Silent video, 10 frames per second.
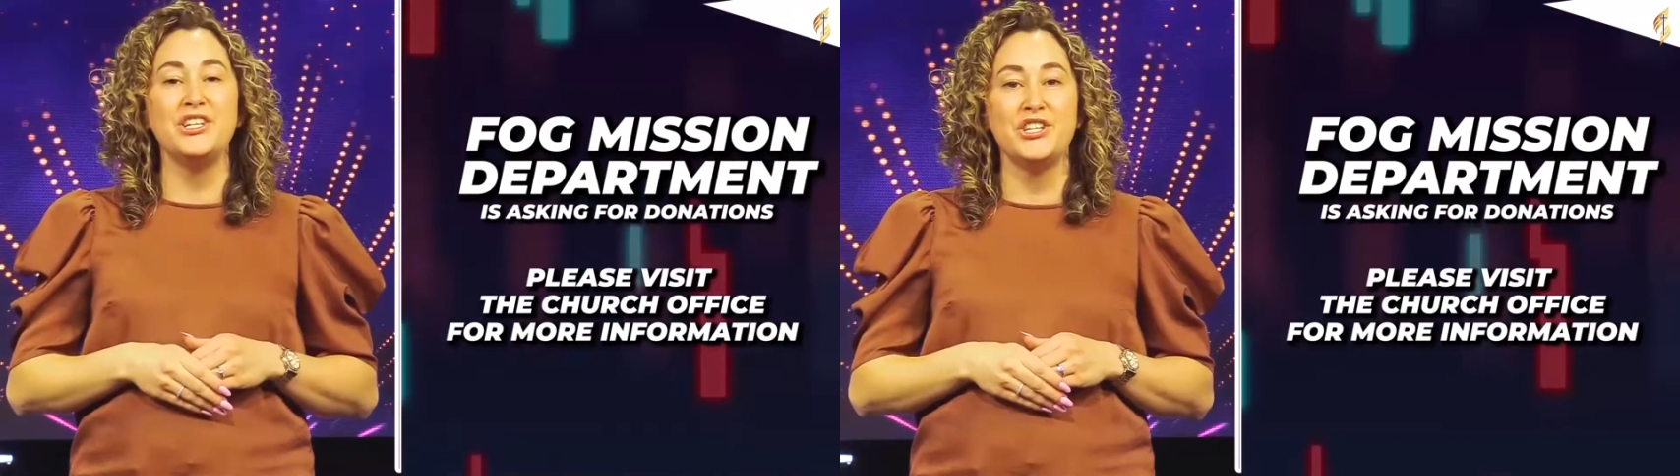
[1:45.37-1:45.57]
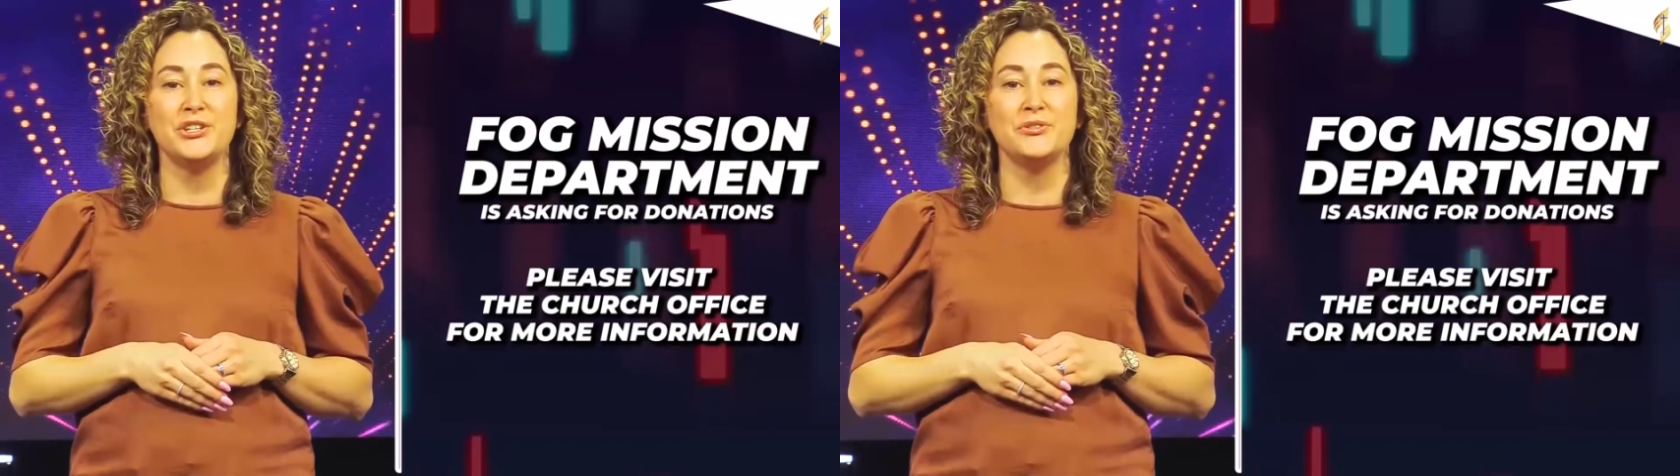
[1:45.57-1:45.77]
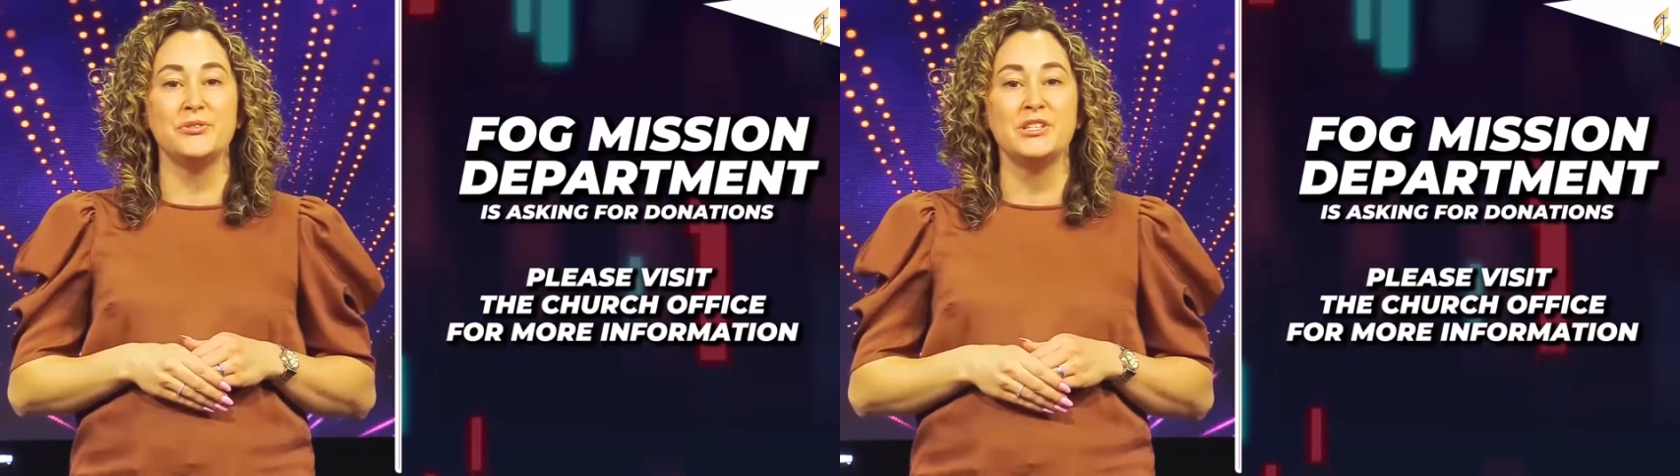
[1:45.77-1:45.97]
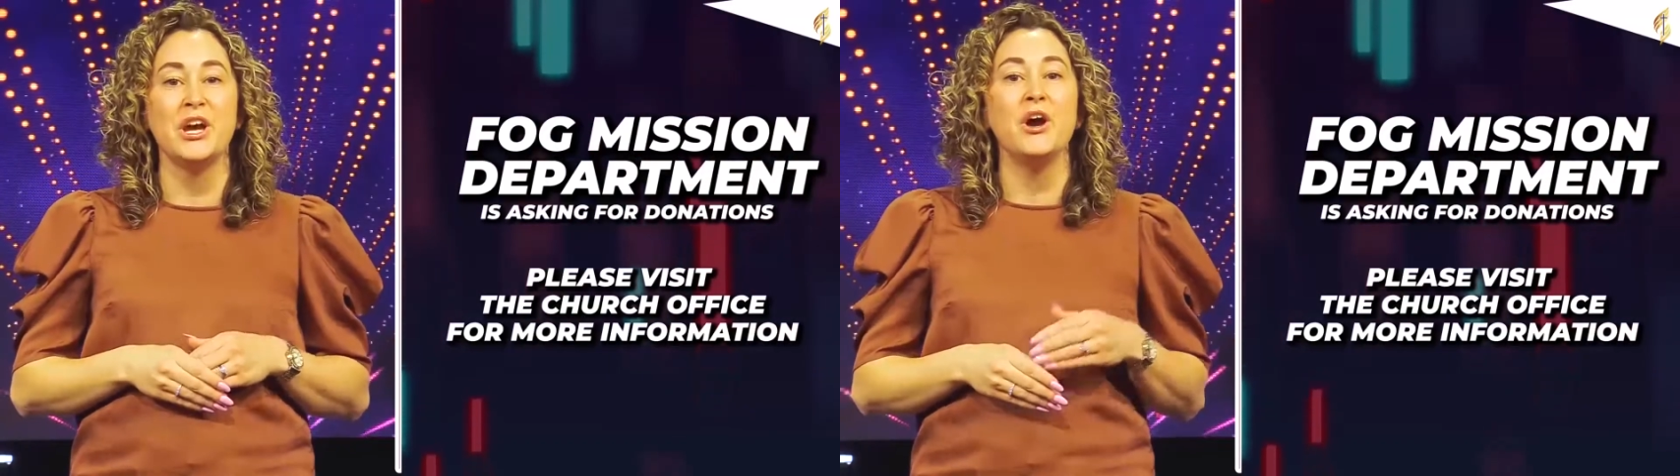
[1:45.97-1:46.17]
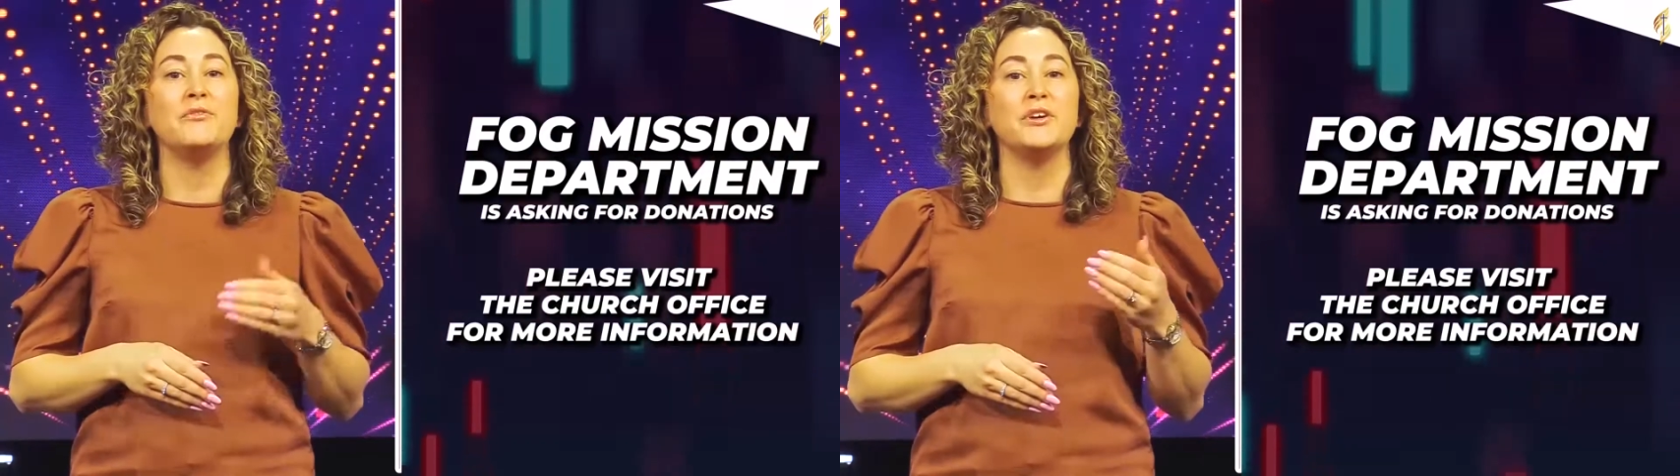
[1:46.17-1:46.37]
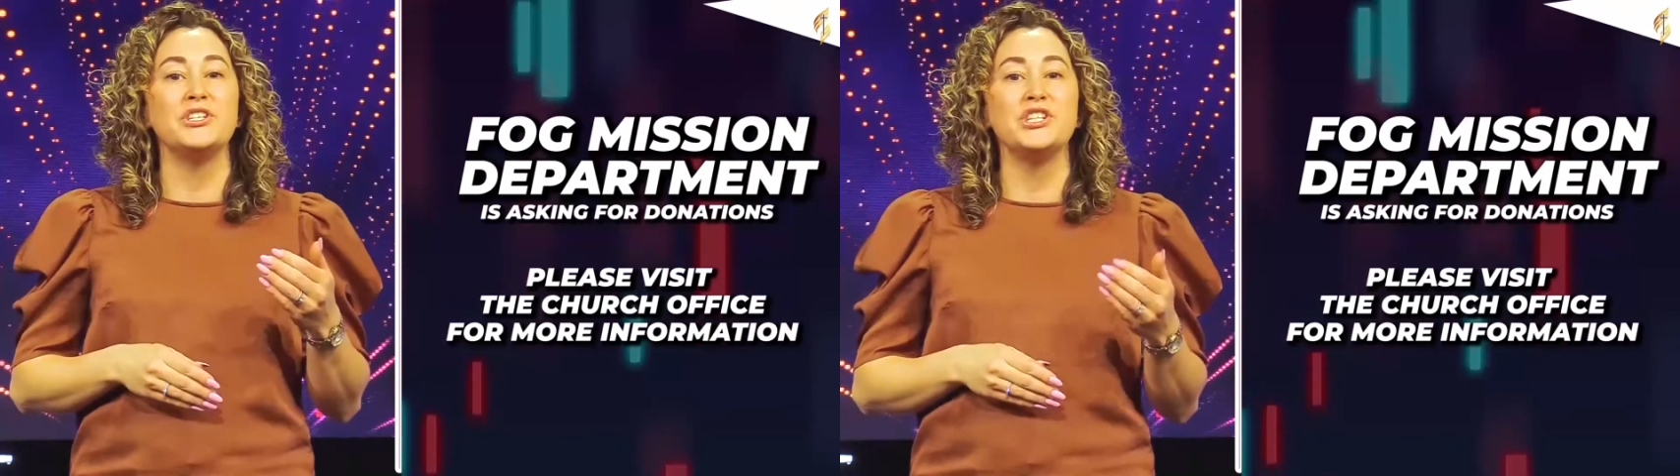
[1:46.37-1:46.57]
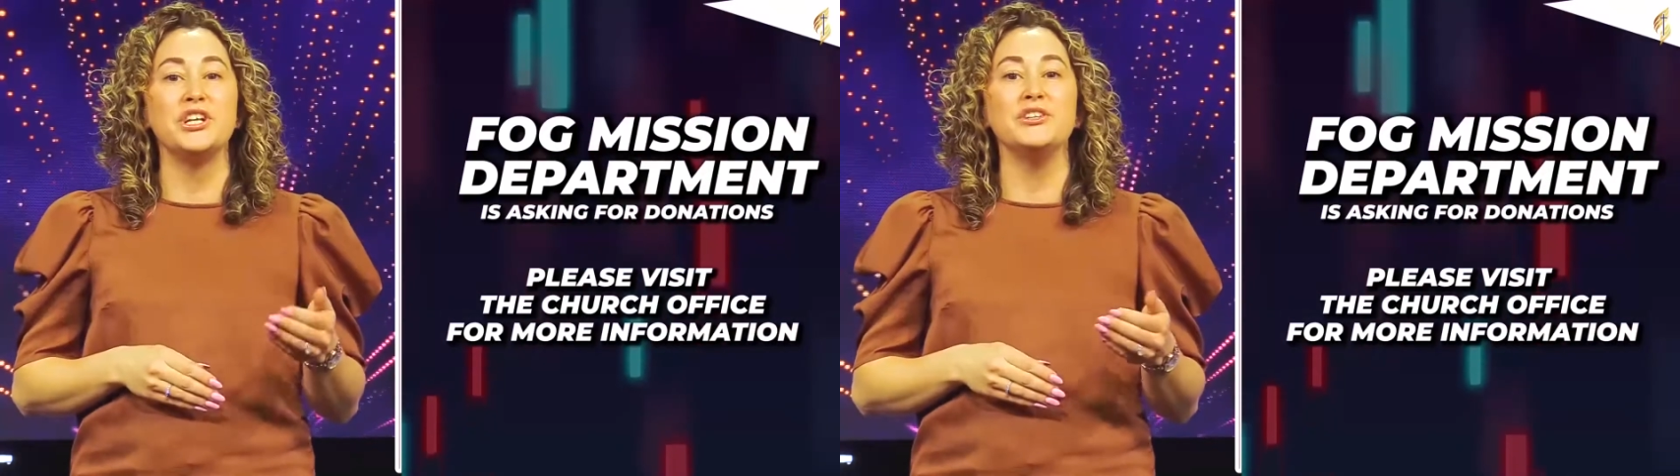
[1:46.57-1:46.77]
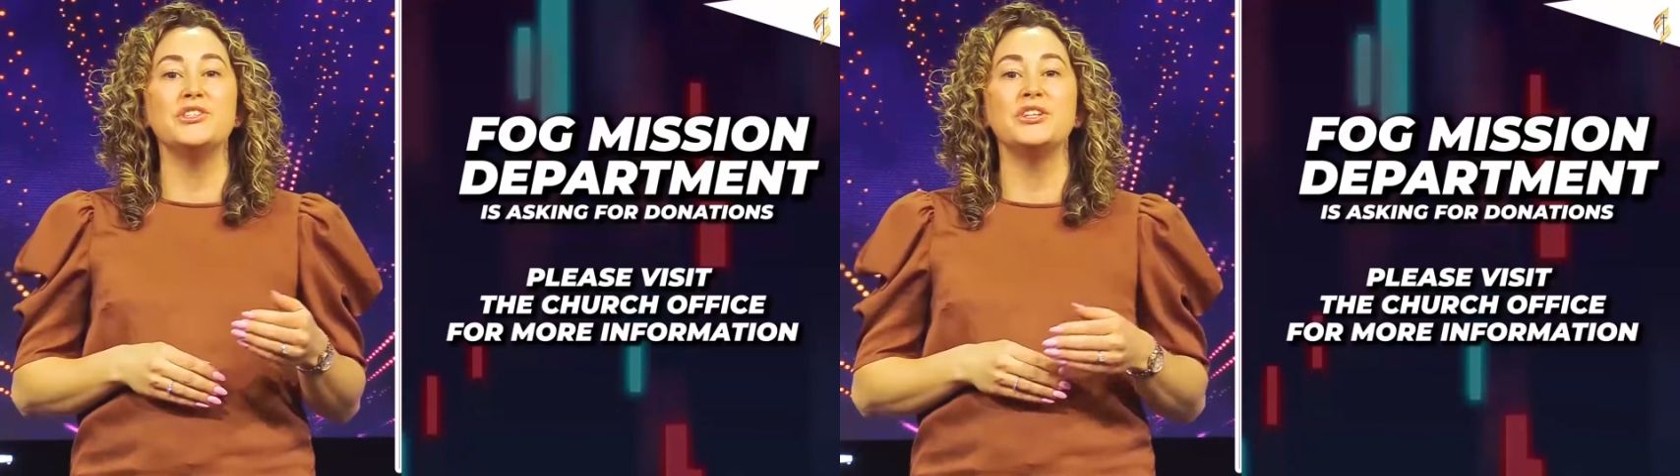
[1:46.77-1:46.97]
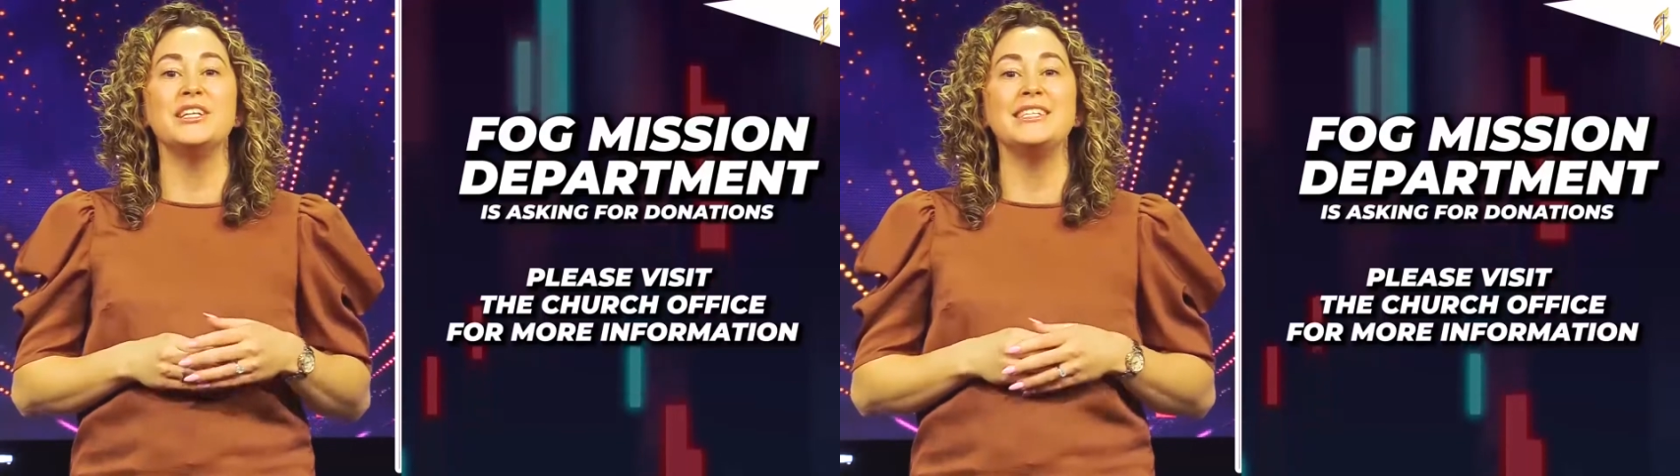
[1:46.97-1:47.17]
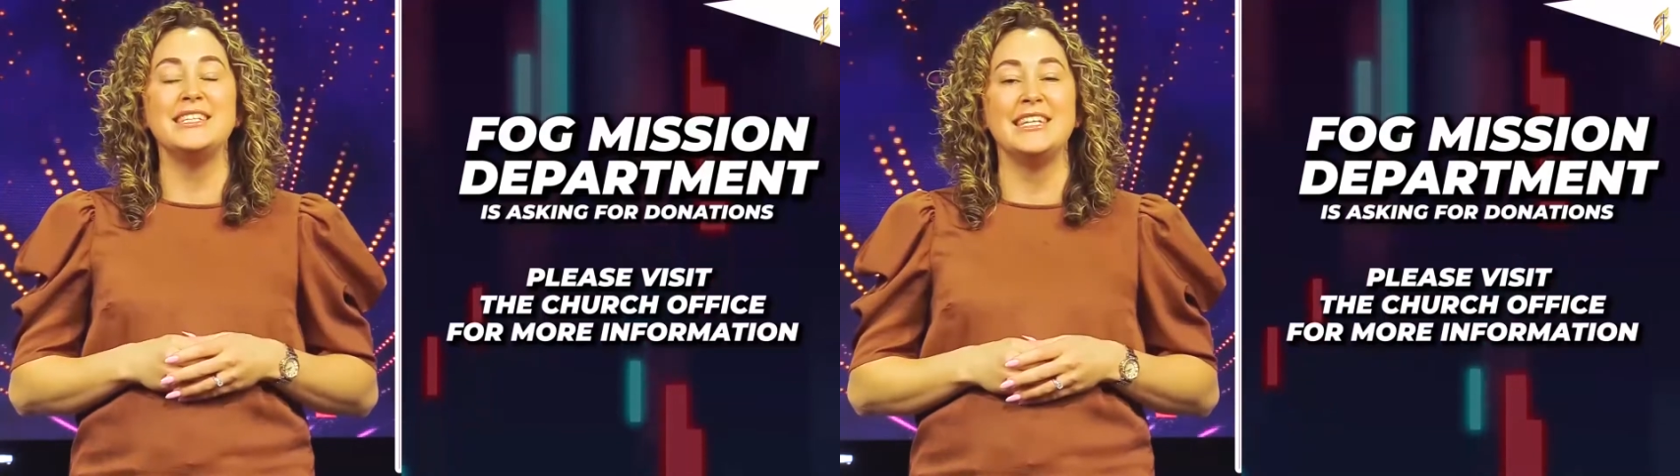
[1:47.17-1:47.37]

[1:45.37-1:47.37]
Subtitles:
shoes for children,